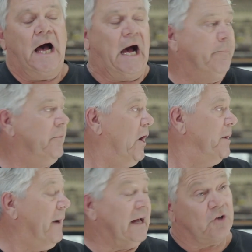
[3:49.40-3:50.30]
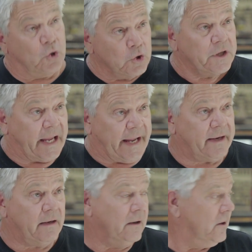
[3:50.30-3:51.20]
The only parts I couldn't
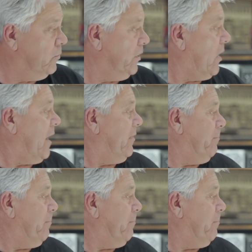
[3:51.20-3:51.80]
get were like